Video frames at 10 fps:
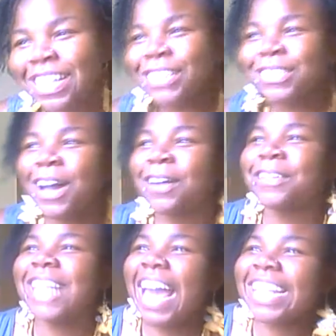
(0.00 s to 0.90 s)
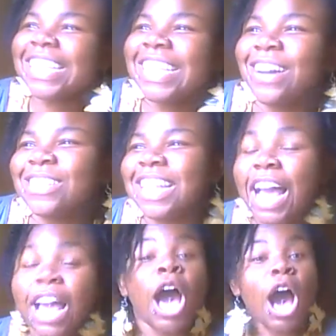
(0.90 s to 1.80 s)
So, you know, Natalie goes in
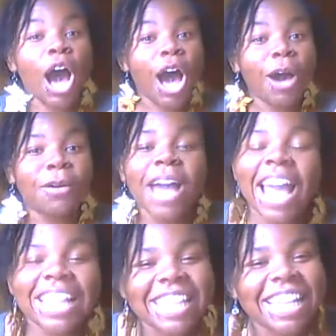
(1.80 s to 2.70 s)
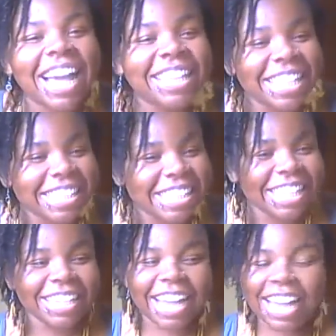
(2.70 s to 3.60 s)
the house. Oh, and then
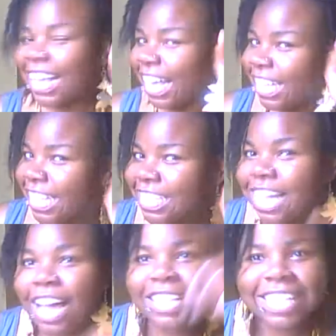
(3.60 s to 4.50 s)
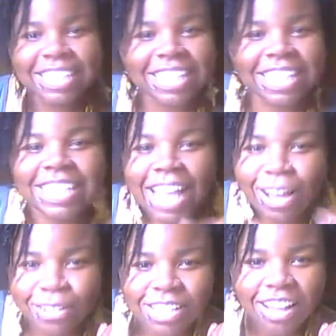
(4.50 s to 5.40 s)
Alicia, I can't leave this out. Alicia
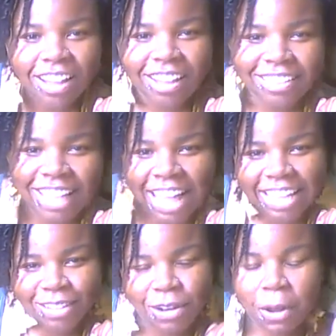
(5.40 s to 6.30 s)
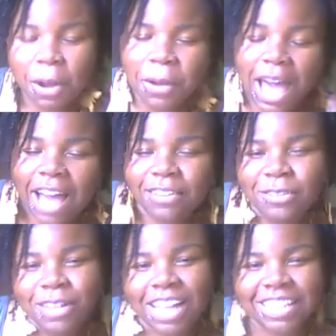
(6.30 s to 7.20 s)
tells her, like, you know, oh, how
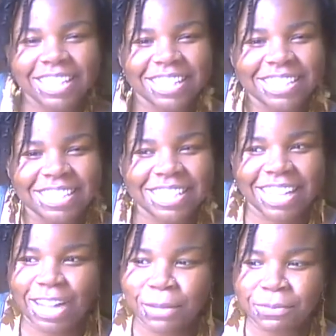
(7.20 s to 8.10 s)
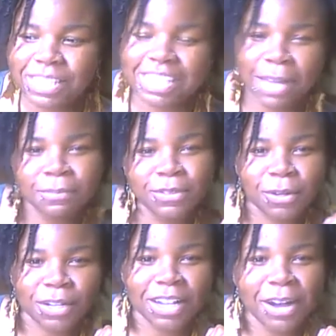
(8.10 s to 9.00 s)
you like your
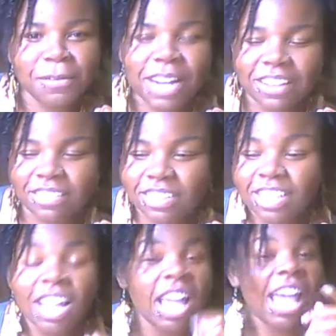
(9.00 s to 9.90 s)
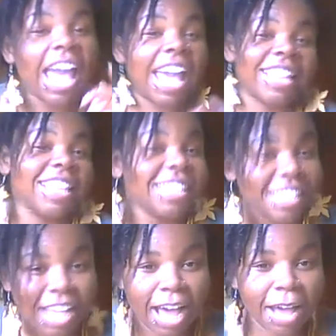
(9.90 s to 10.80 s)
stepdaughter or whatever. At
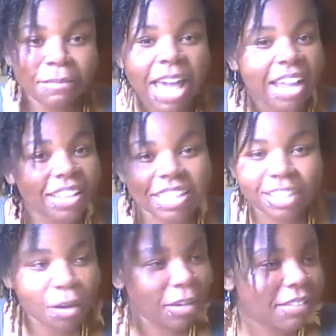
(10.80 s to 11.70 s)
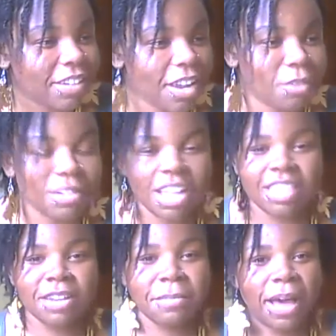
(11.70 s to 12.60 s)
this time, Natalie don't even know
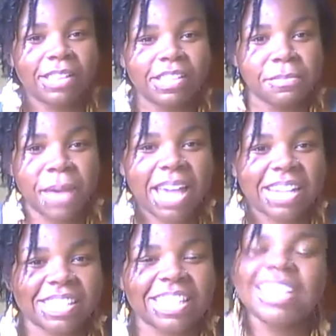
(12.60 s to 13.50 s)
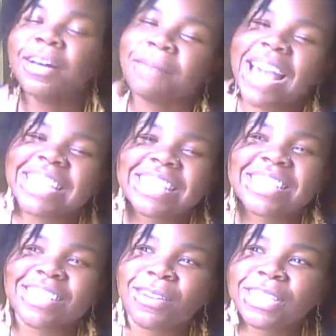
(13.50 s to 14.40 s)
nothing about Lil Madison. Lil
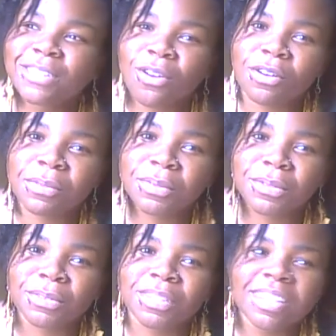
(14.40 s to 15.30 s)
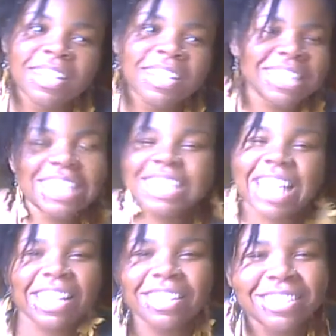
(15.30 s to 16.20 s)
Madison is so adorable. She
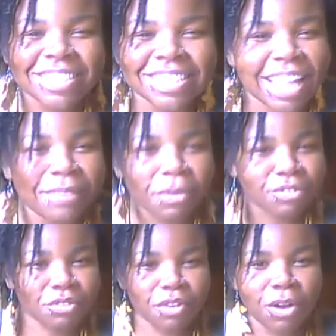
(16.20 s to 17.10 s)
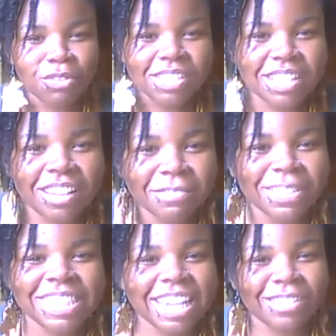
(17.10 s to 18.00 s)
say the most grown stuff,
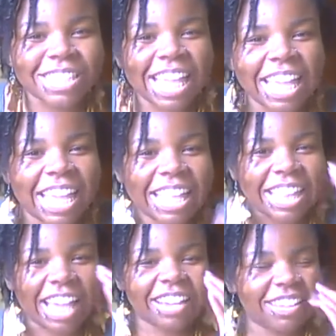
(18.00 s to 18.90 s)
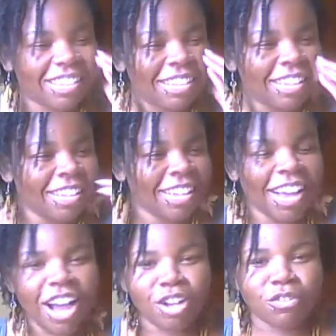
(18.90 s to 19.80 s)
but she don't say it in like a
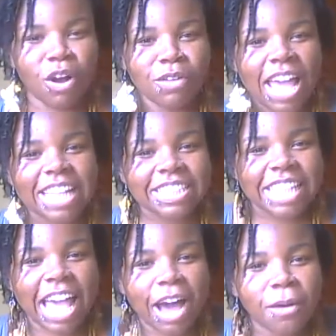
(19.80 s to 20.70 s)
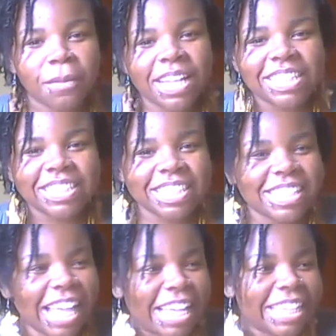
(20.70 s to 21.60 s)
grown-ass child way. She
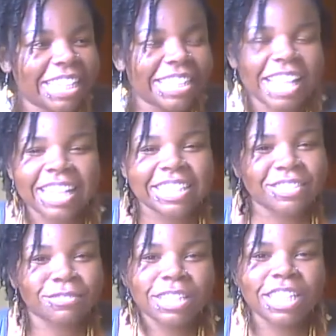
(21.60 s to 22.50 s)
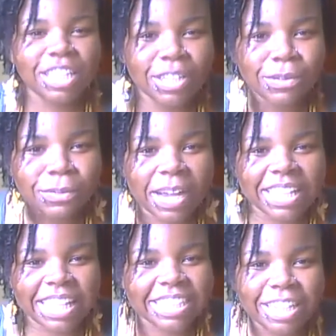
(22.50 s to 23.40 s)
say it in like this really cute
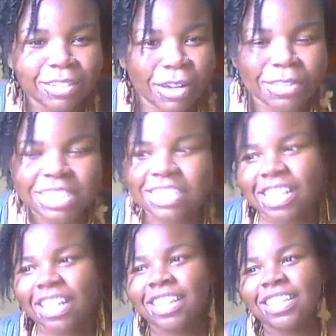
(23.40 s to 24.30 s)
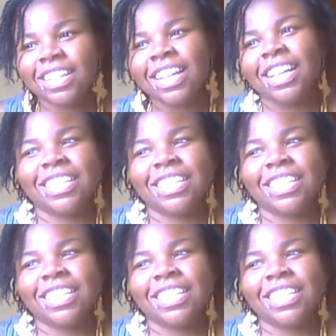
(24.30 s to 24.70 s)
way, like she don't know what she's saying.